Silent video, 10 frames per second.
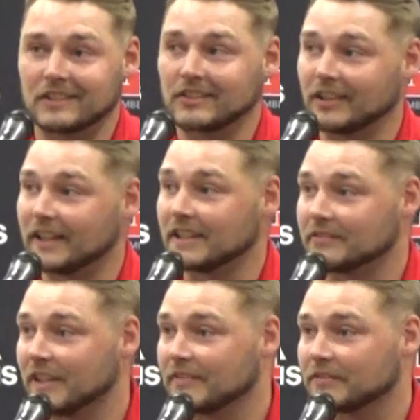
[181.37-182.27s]
is an exciting
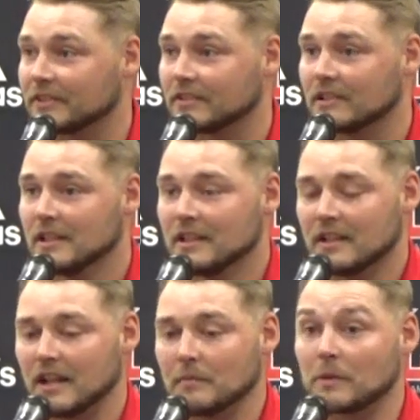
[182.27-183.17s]
event for
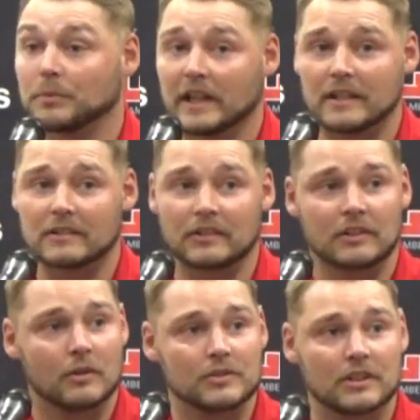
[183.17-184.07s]
players or
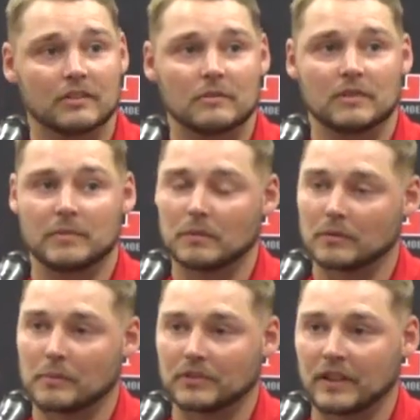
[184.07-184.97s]
coaches to be able
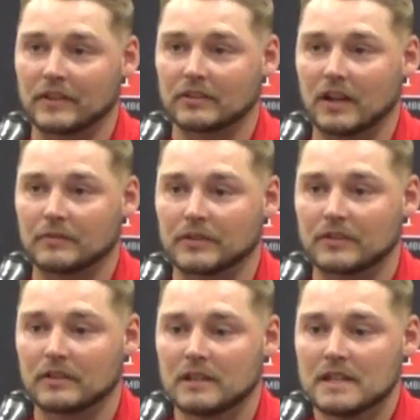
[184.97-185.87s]
to represent this
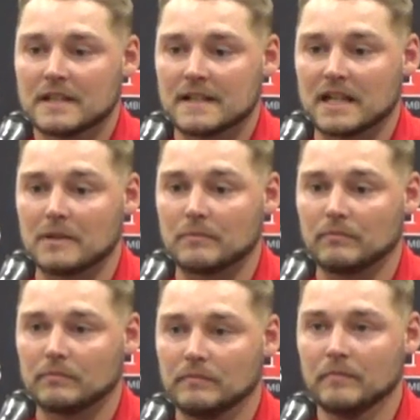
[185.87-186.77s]
conference.
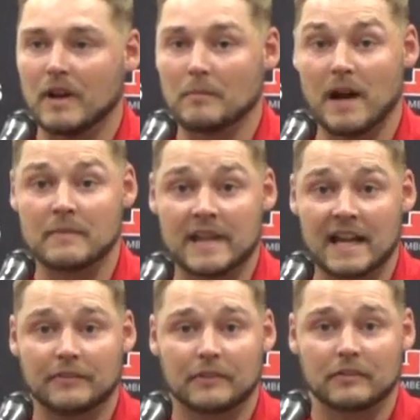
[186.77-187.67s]
On my
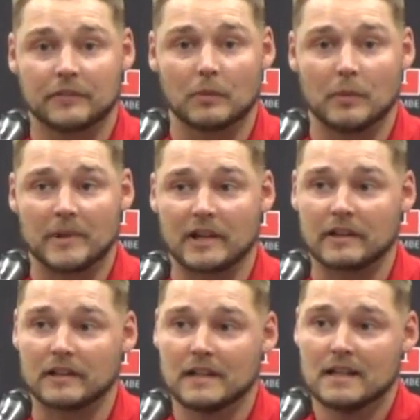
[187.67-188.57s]
behalf, for Philip
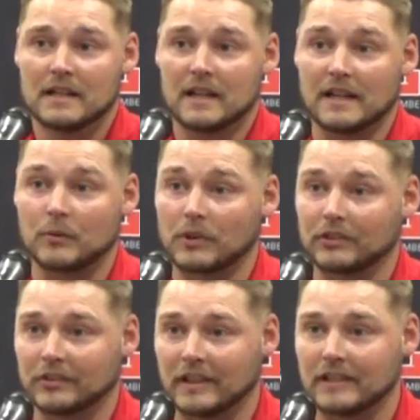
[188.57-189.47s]
O'Berry, I know we're
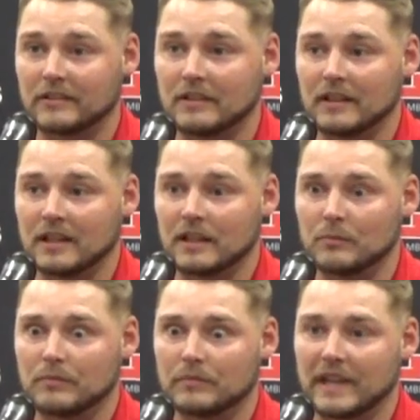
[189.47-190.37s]
excited to
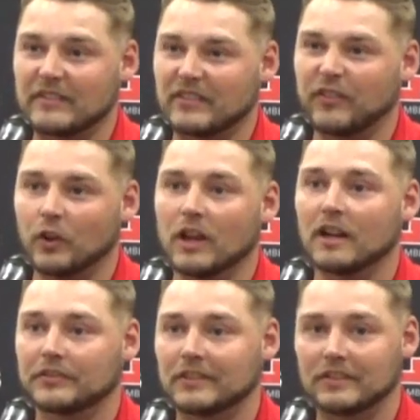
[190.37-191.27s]
have a full
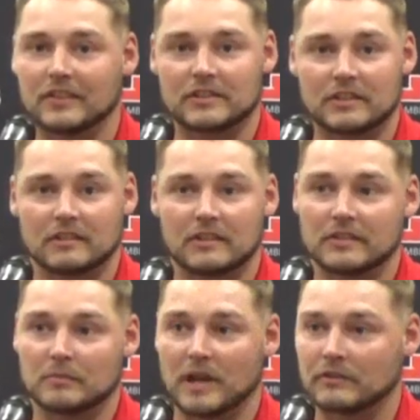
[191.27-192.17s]
offseason this year
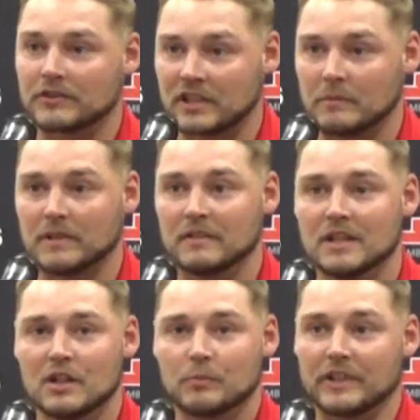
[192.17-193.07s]
under my regime
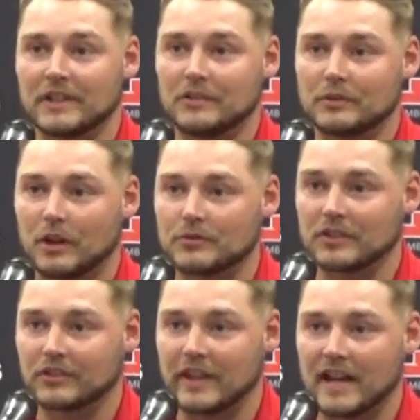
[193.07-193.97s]
and bringing a new
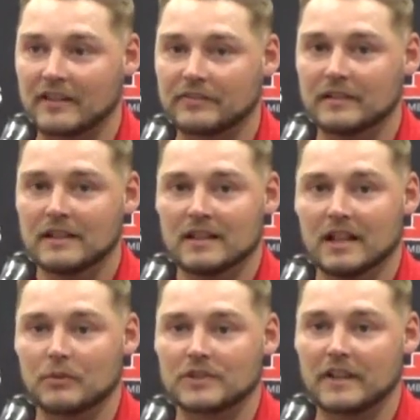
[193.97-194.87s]
coaching staff,
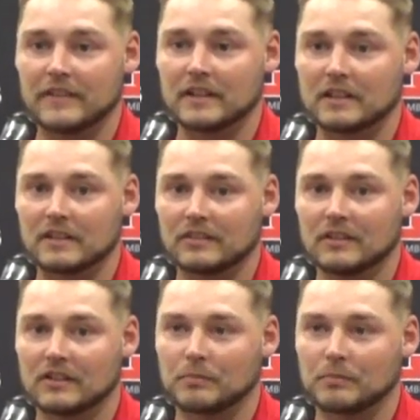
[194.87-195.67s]
which I think is